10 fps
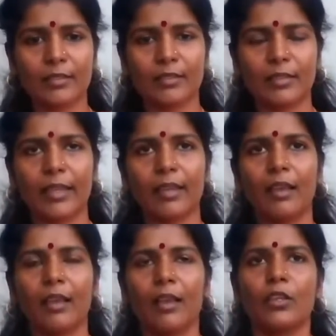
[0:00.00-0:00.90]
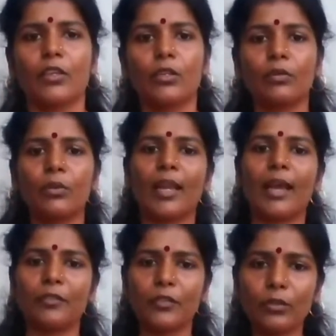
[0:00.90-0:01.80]
like you will
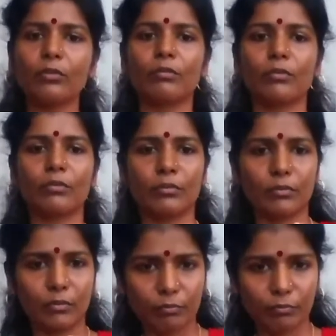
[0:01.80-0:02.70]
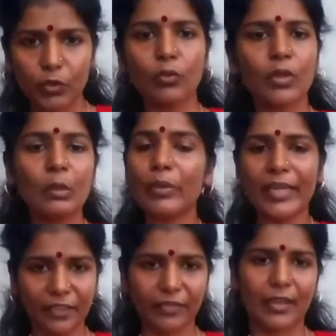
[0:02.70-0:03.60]
have to do
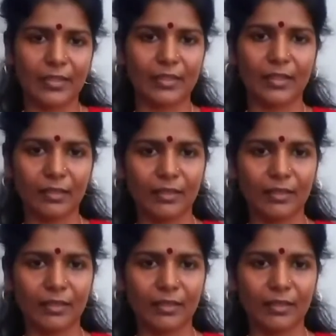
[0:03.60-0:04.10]
complete fasting.